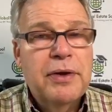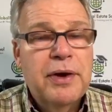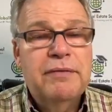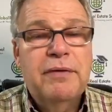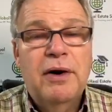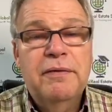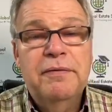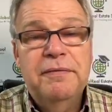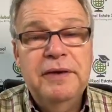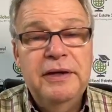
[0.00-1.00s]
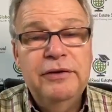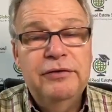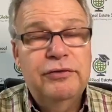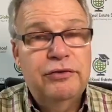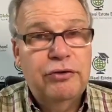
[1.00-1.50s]
of all
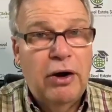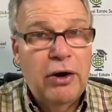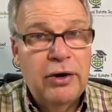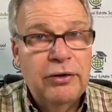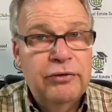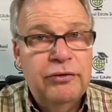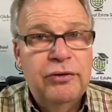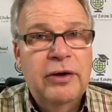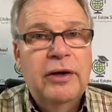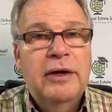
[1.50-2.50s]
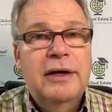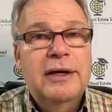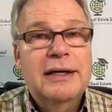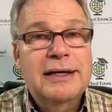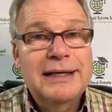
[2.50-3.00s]
fees charged,
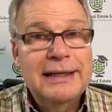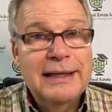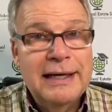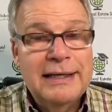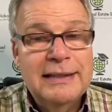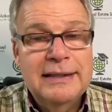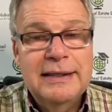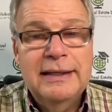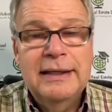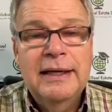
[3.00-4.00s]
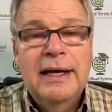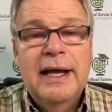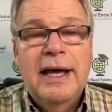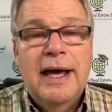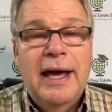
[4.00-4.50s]
collected,
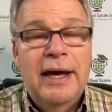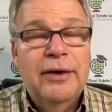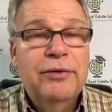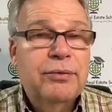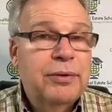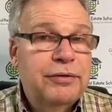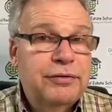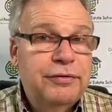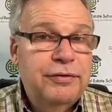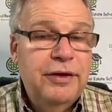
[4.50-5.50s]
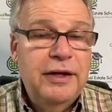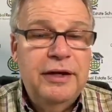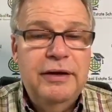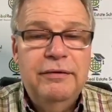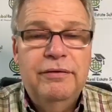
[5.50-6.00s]
and
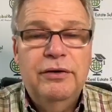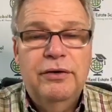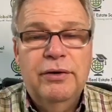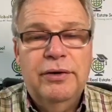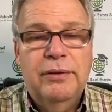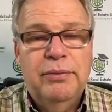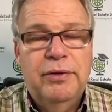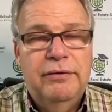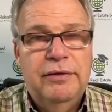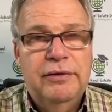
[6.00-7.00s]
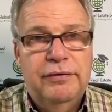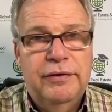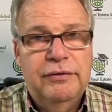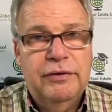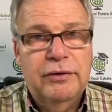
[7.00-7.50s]
received during the previous
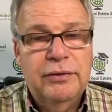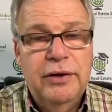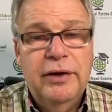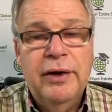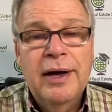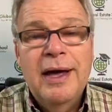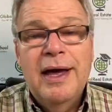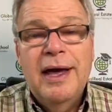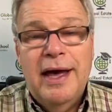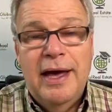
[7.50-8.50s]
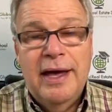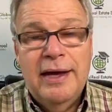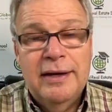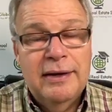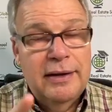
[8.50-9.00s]
fiscal year.
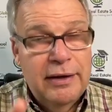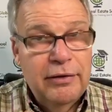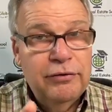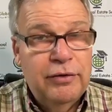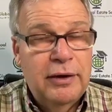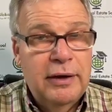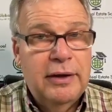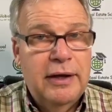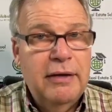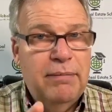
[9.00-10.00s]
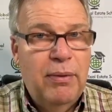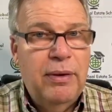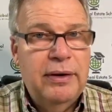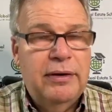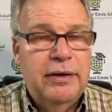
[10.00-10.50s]
And here's the key
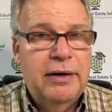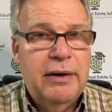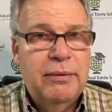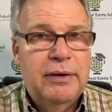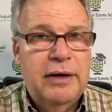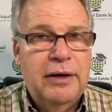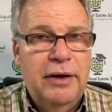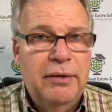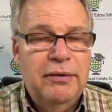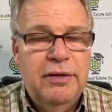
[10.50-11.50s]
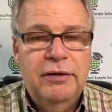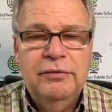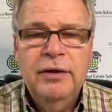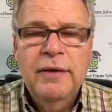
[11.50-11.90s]
point here, and I would take a note of this: